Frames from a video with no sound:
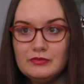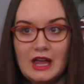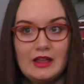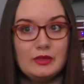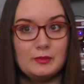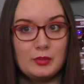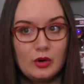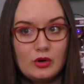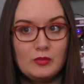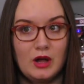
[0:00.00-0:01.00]
that the
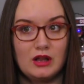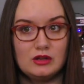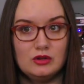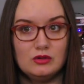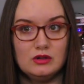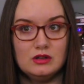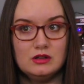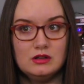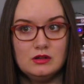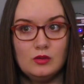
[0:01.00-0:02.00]
protomolecule
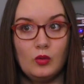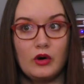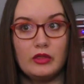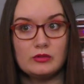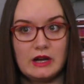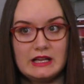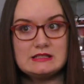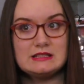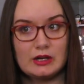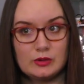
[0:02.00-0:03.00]
or the
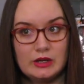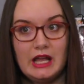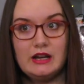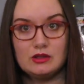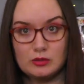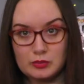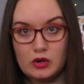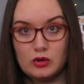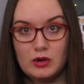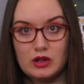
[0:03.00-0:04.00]
race that created the
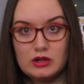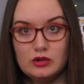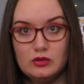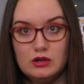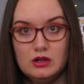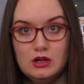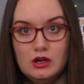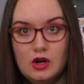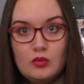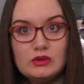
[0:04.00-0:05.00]
protomolecule
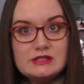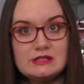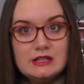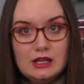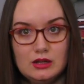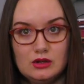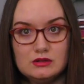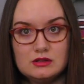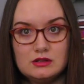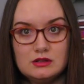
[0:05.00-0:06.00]
was
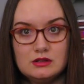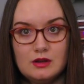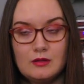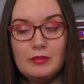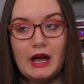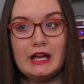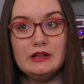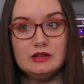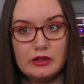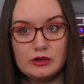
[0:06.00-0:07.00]
killed by
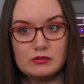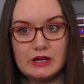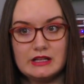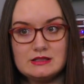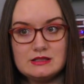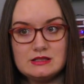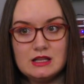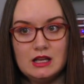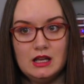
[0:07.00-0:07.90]
another race.